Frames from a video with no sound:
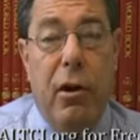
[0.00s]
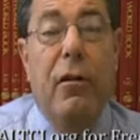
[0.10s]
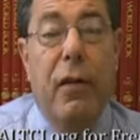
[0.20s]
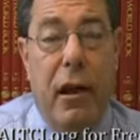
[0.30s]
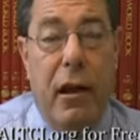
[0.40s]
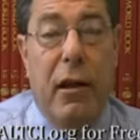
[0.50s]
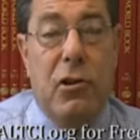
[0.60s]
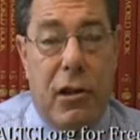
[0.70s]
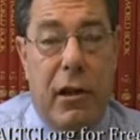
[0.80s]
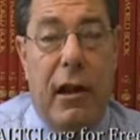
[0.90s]
than it is
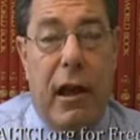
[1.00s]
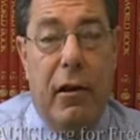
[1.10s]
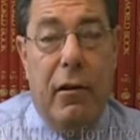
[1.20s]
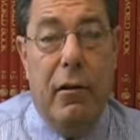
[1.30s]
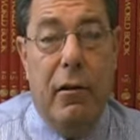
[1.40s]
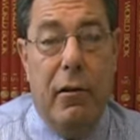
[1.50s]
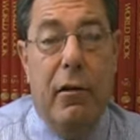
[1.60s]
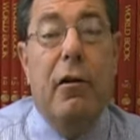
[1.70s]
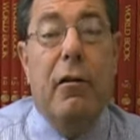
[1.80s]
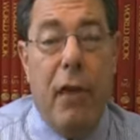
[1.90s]
today.
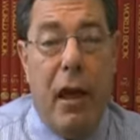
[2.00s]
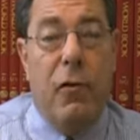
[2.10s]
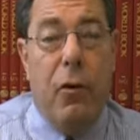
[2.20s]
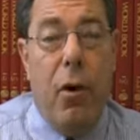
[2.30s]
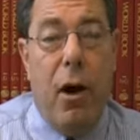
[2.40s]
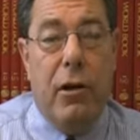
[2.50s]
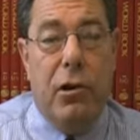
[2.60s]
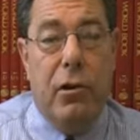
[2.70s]
Thanks for watching.